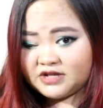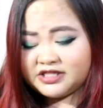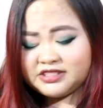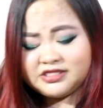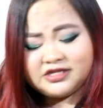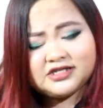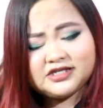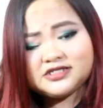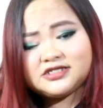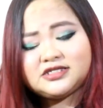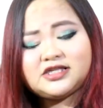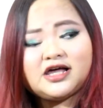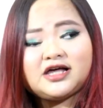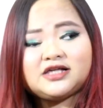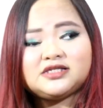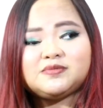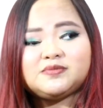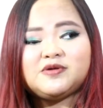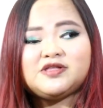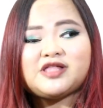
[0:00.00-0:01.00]
this
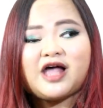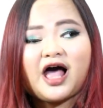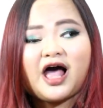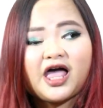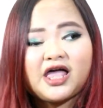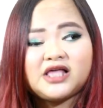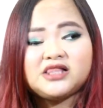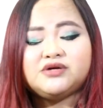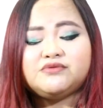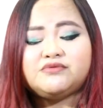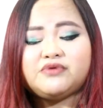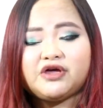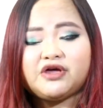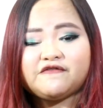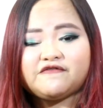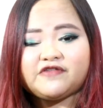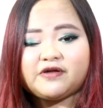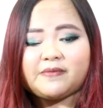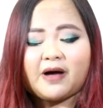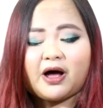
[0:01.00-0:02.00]
has been highly
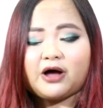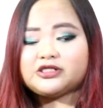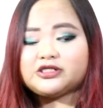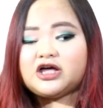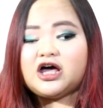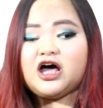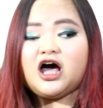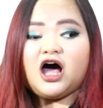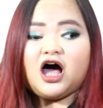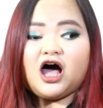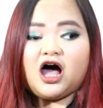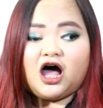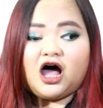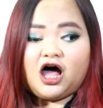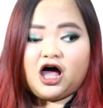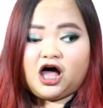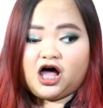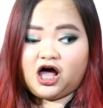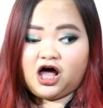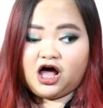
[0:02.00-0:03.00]
raved about
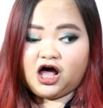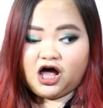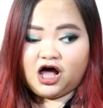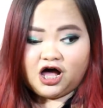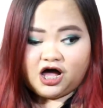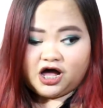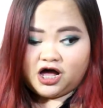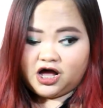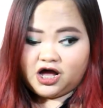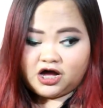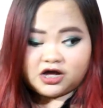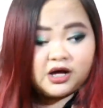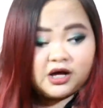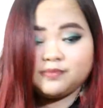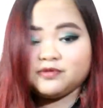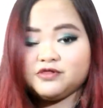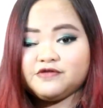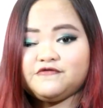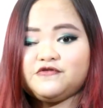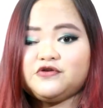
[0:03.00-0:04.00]
a
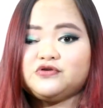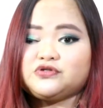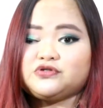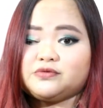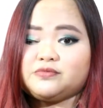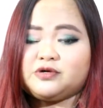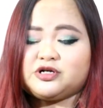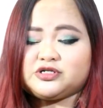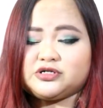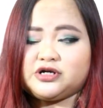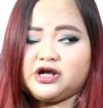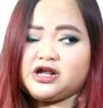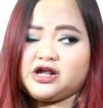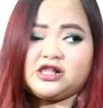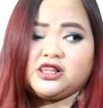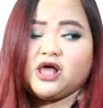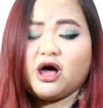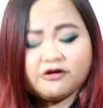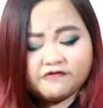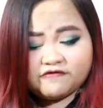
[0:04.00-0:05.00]
couple of YouTubers already.
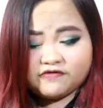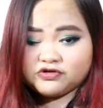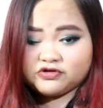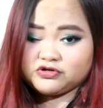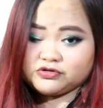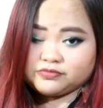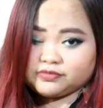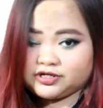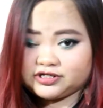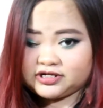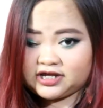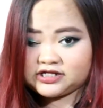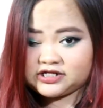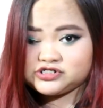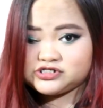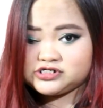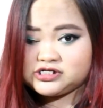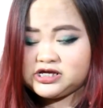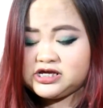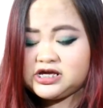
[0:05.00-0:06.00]
A lot of YouTubers
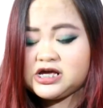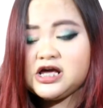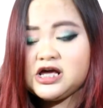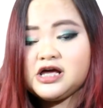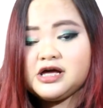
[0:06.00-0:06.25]
actually.